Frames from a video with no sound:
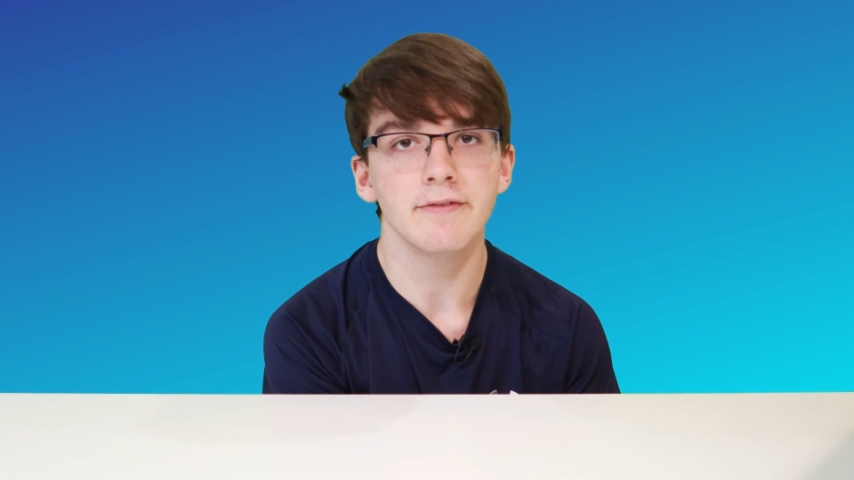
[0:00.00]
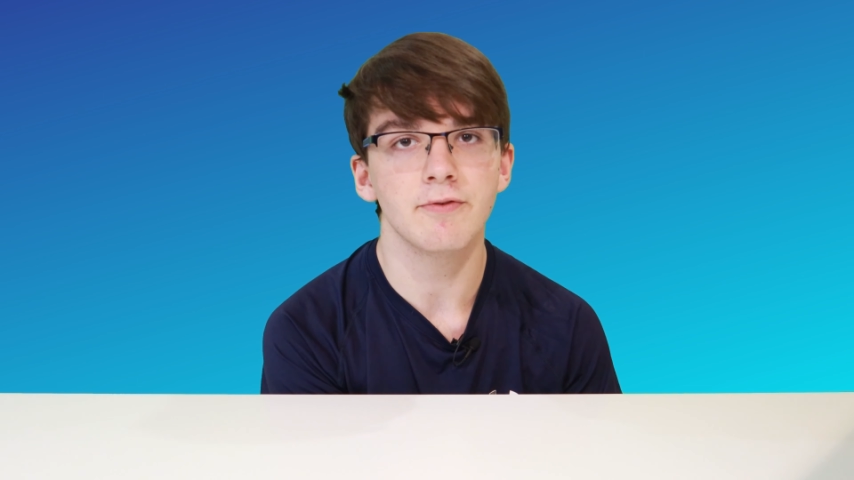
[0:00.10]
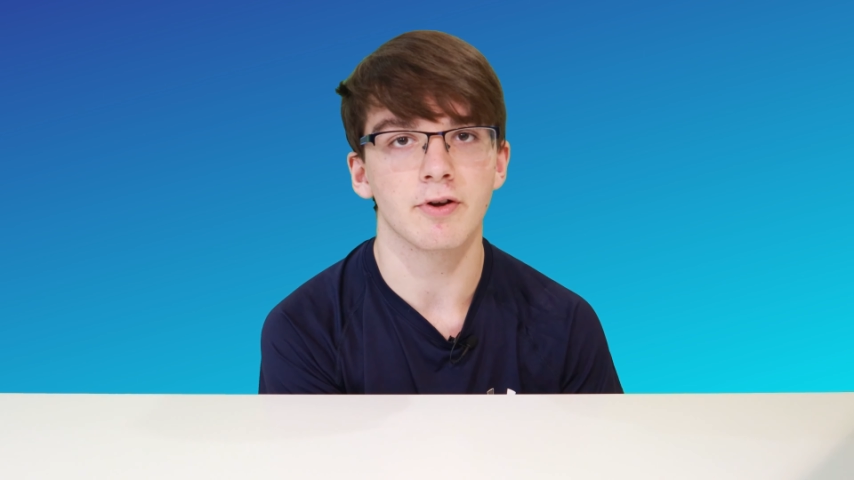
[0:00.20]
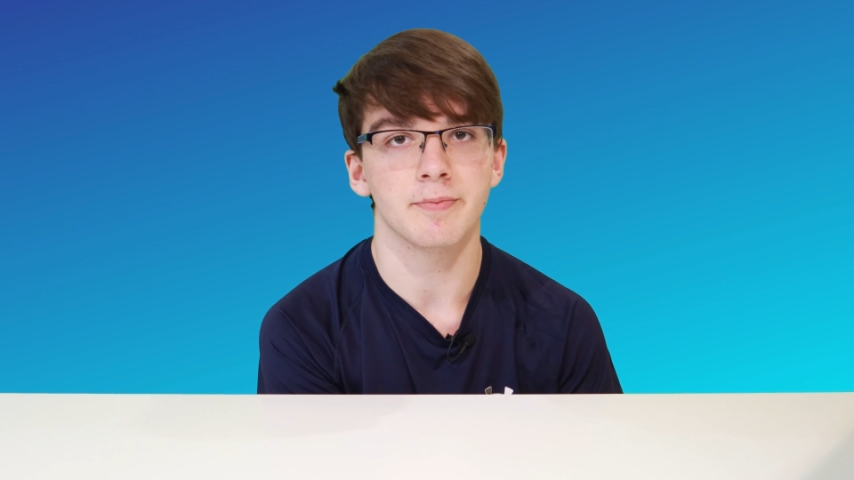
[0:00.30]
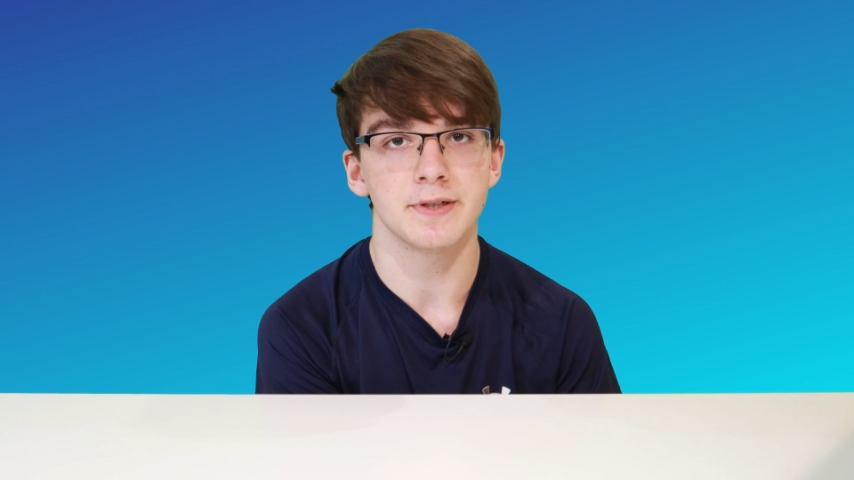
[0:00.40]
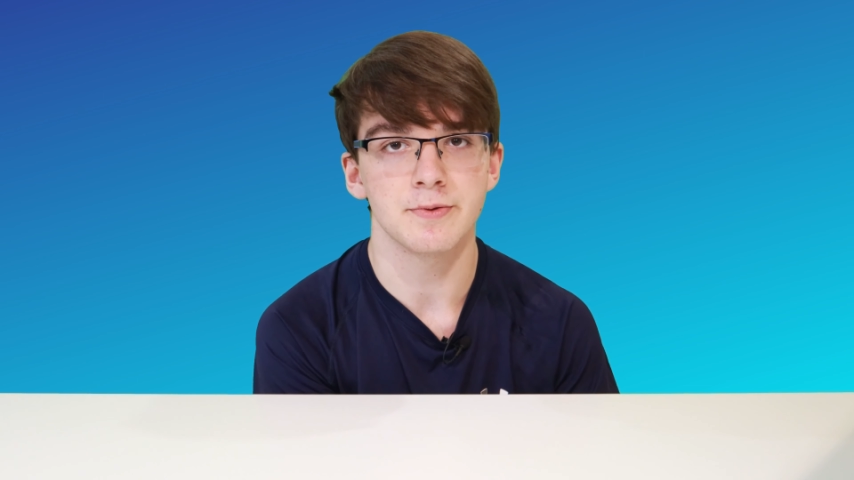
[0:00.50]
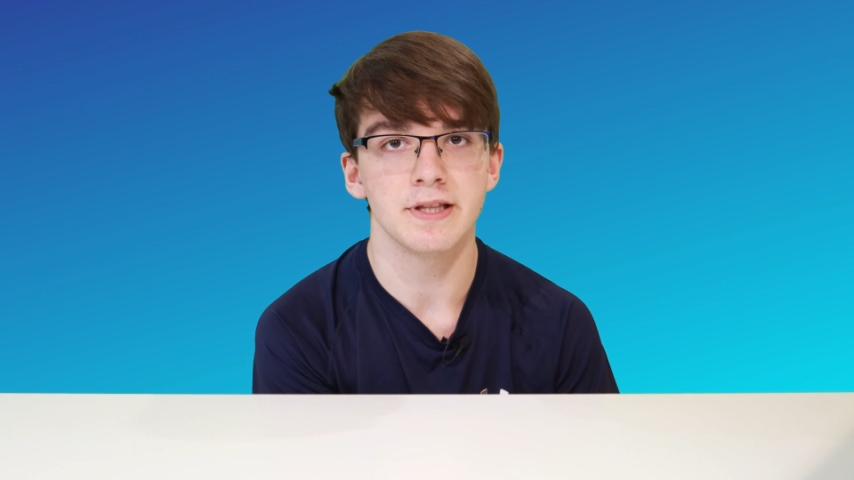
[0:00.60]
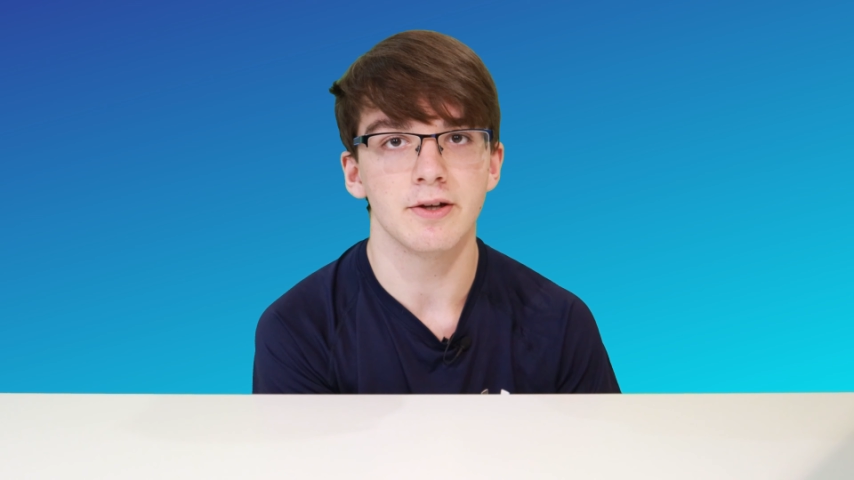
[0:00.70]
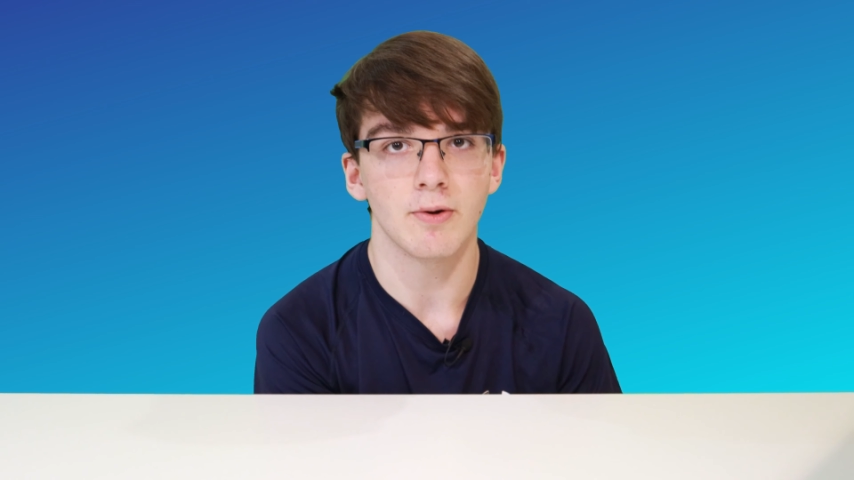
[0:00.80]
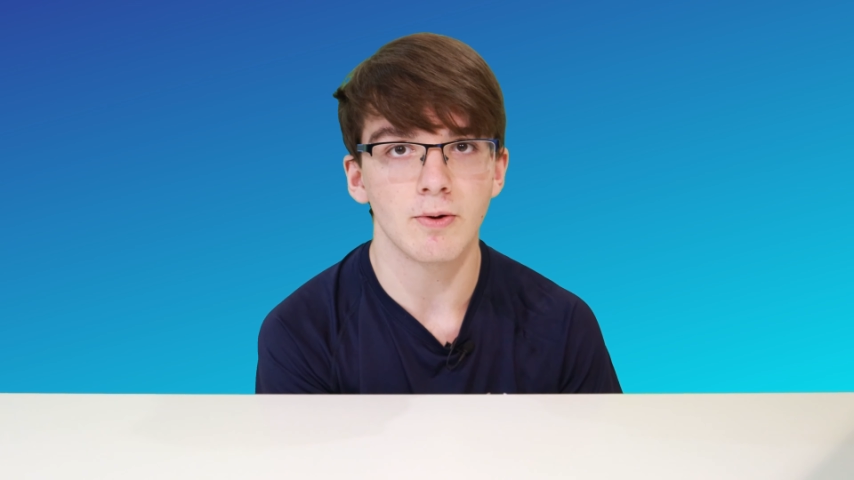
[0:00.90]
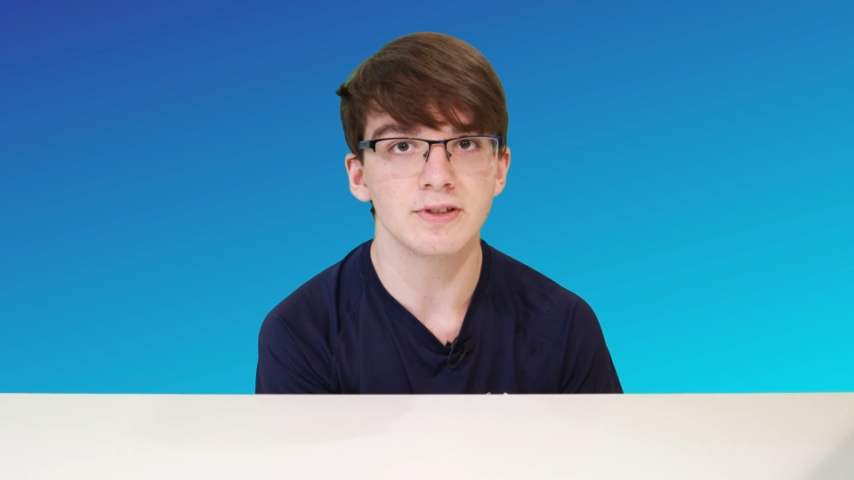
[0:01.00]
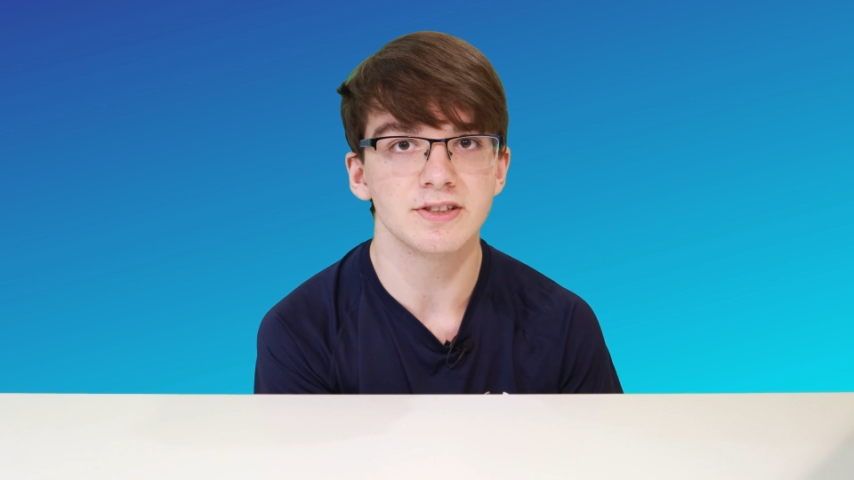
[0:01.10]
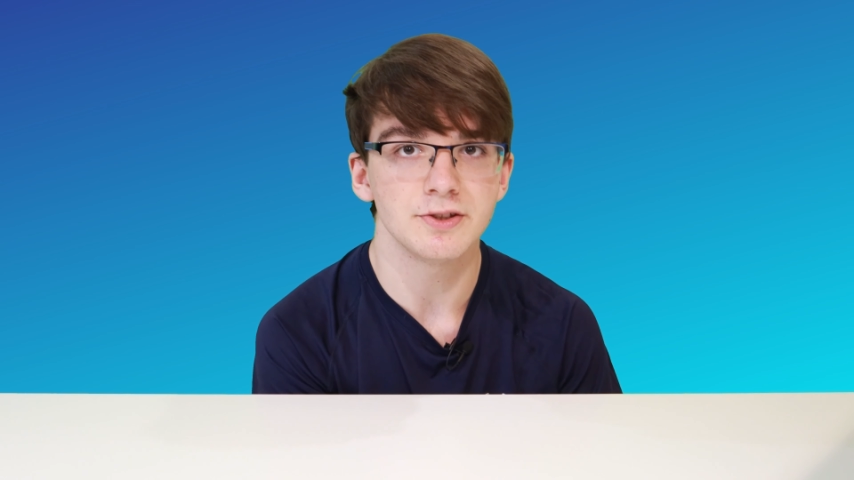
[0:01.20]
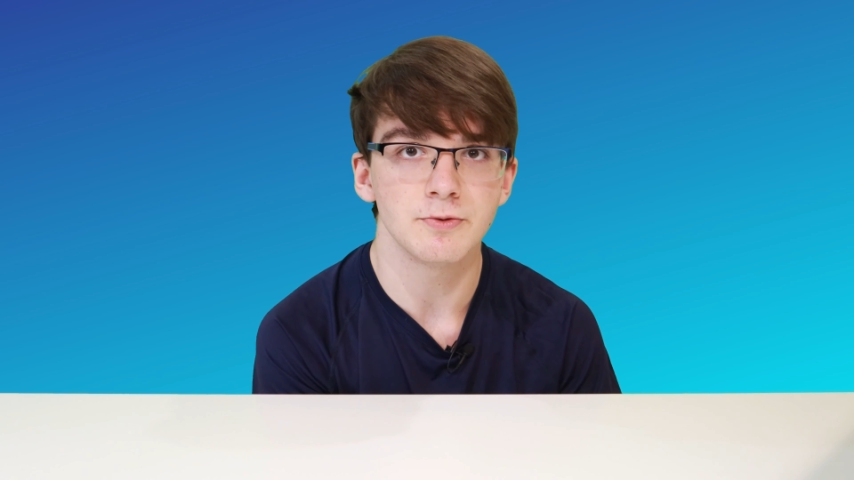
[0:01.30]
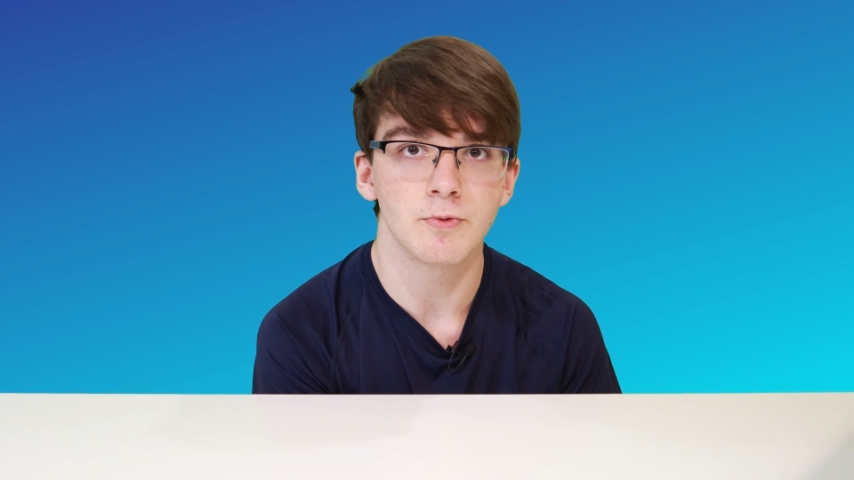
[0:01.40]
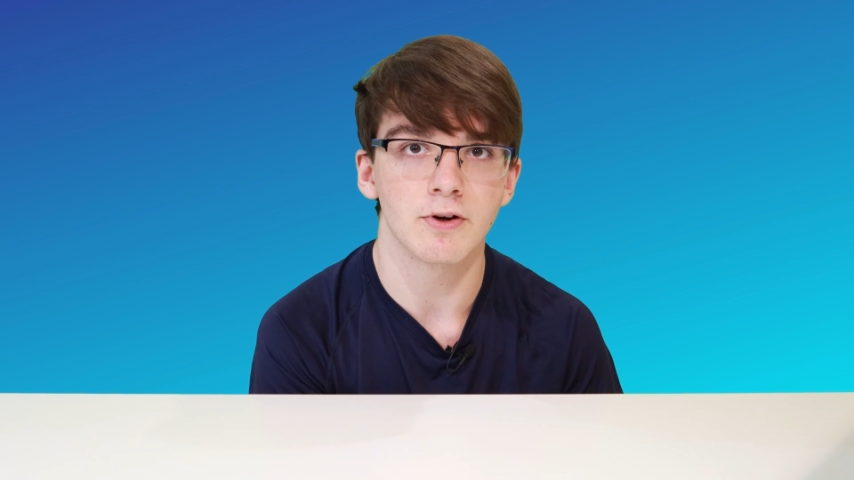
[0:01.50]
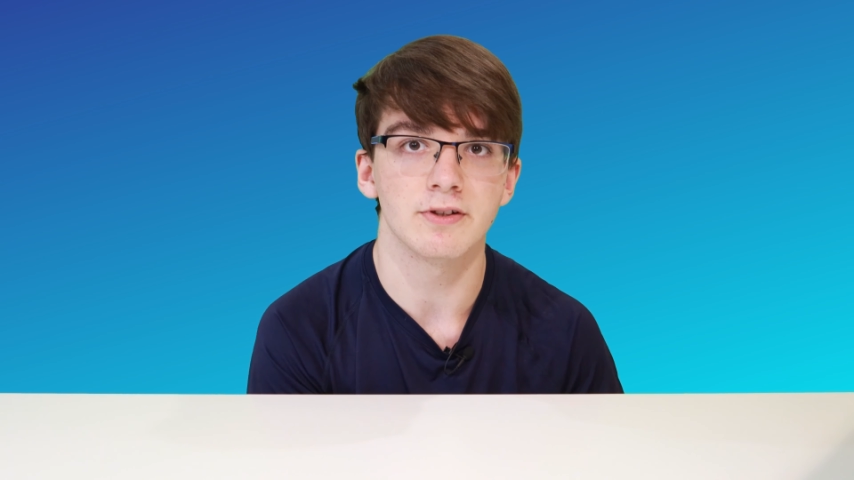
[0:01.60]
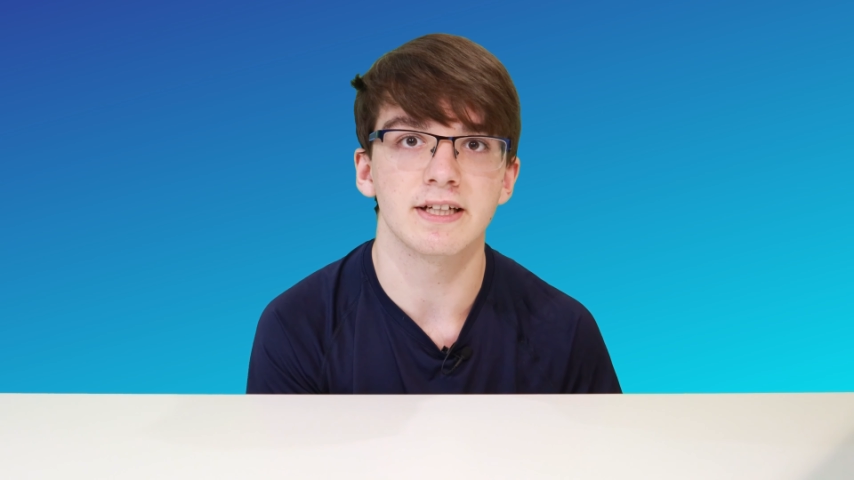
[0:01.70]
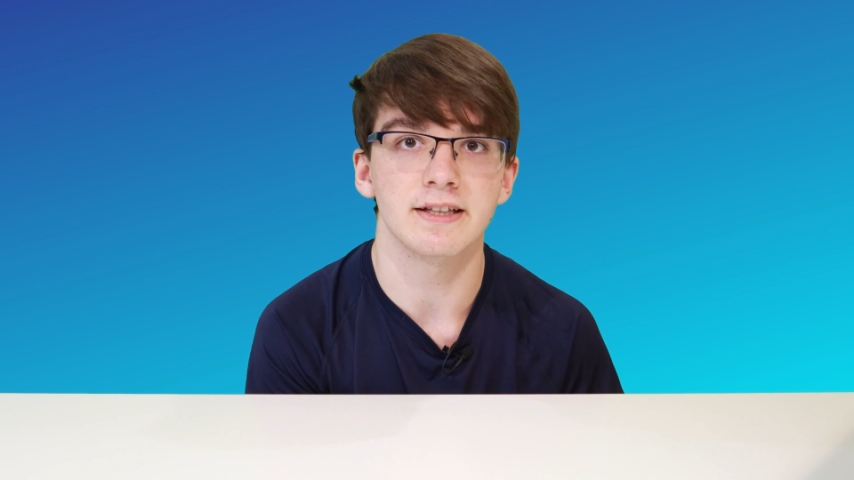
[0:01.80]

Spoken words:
and forth between the old and new world